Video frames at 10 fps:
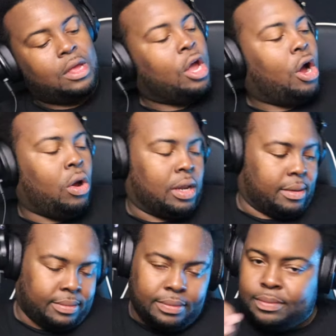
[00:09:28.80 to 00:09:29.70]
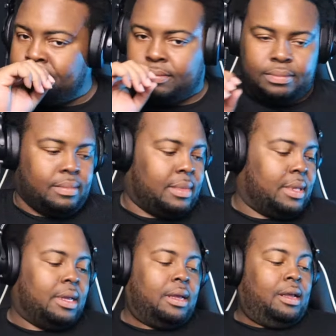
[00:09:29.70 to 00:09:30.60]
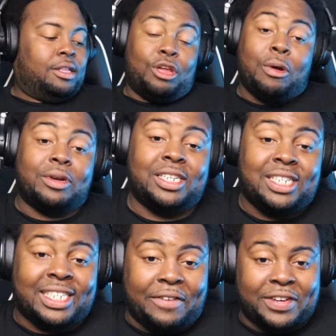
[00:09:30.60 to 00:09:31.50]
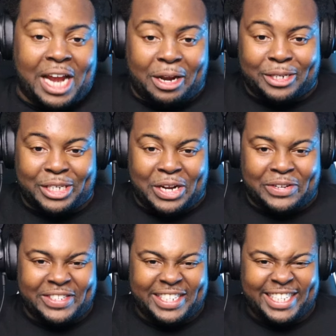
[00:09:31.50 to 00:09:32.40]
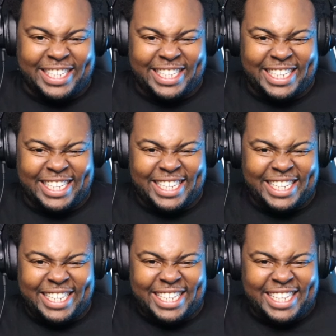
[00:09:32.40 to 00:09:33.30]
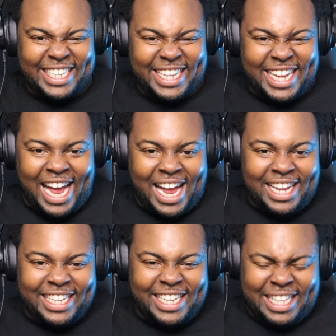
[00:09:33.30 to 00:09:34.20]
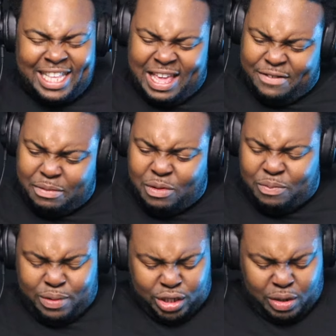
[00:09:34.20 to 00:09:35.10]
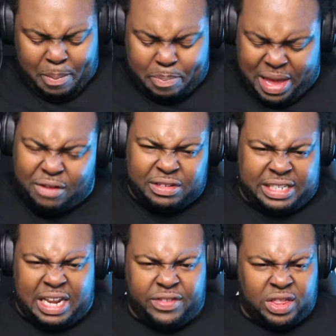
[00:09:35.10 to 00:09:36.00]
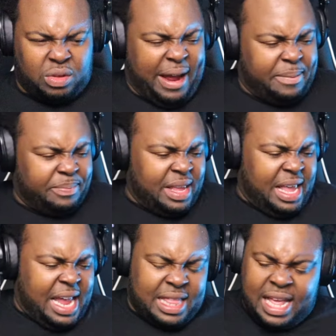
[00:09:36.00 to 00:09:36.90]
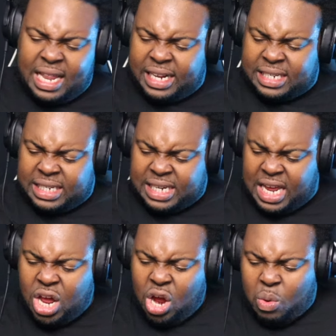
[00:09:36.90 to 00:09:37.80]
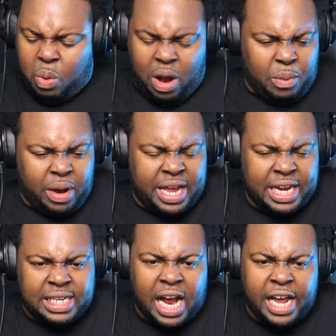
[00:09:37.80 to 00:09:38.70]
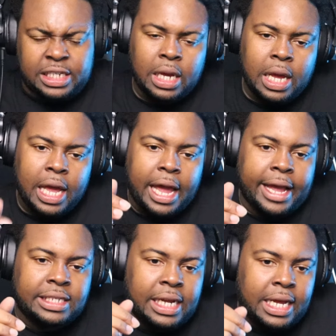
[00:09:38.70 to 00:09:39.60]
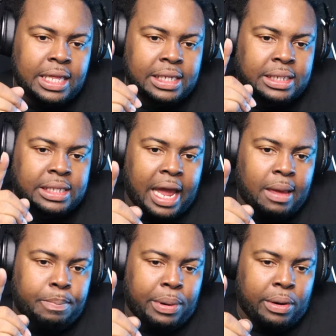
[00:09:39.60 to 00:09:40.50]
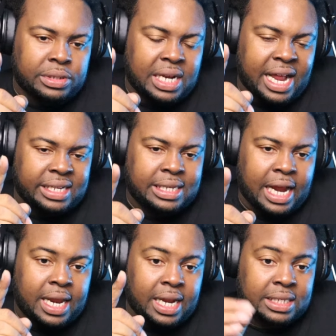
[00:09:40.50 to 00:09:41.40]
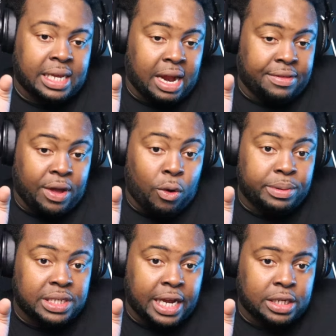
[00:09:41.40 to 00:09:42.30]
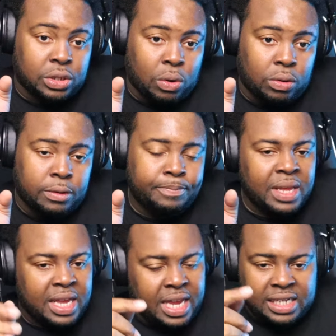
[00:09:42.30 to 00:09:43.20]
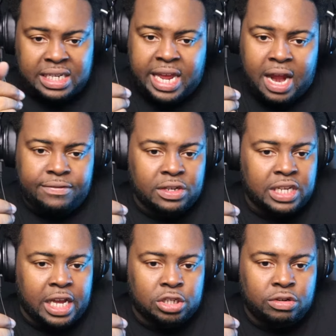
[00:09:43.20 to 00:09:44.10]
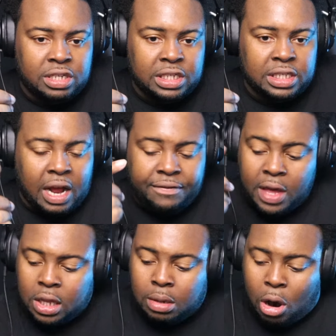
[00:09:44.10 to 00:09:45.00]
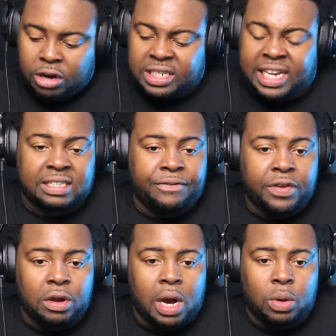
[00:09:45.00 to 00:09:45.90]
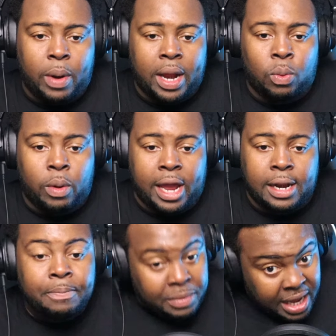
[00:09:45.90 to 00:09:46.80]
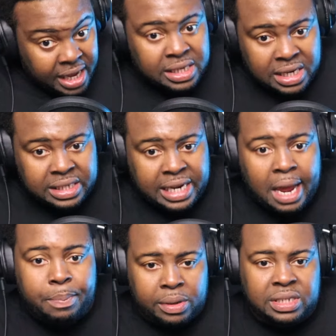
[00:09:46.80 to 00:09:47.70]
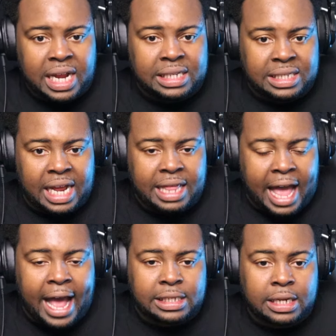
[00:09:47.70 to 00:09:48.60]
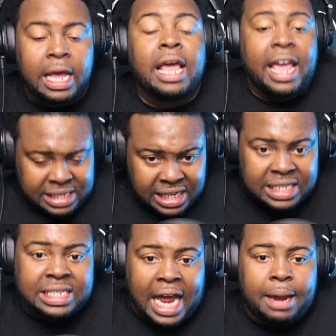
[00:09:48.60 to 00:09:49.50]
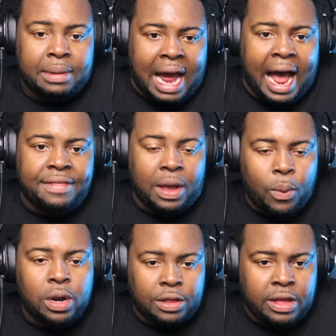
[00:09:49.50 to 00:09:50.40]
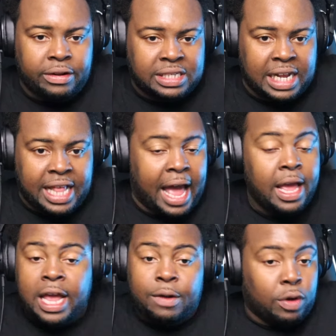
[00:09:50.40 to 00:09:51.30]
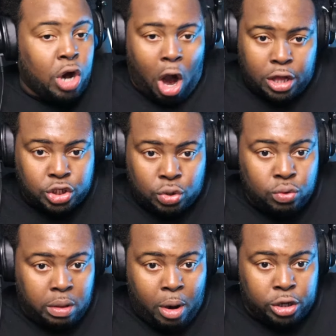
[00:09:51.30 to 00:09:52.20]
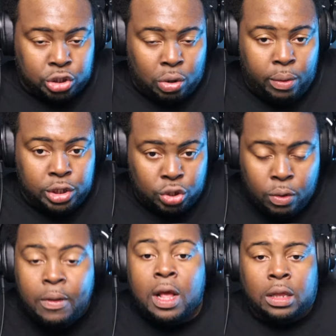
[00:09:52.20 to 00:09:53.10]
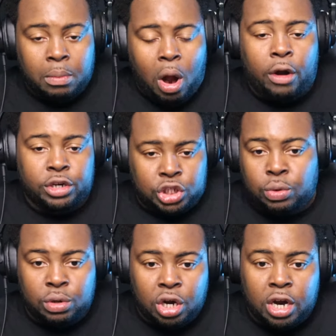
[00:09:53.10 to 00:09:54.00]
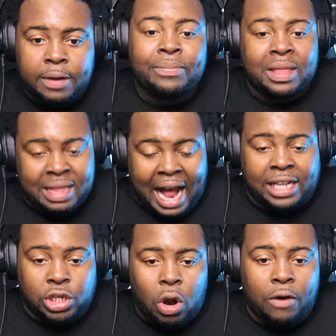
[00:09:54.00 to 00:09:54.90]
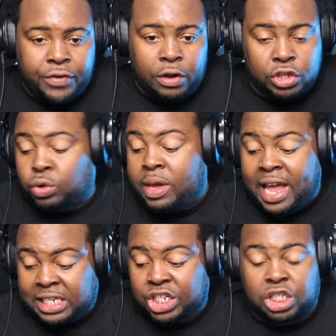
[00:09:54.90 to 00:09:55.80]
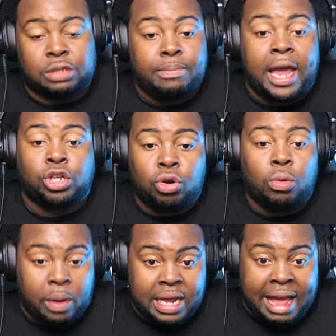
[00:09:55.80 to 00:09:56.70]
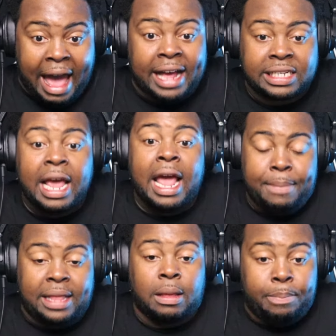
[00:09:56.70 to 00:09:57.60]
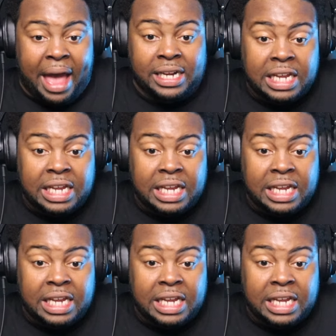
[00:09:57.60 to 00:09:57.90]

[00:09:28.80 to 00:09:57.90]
Hold up. Do you hear what he just said for Daniel Jones? Huh? Give him a big receiving threat, and then let's see what he does. Isn't he the same person that said he doesn't care that OBJ is old? He doesn't care if there's injuries and stuff? Lamar just has to figure out a way to win. Isn't he the same person that said that? Isn't he the same guy that went on there and said that regardless of who Lamar is throwing to, Lamar is too good not to go further, so he has to just make do what he has and make the best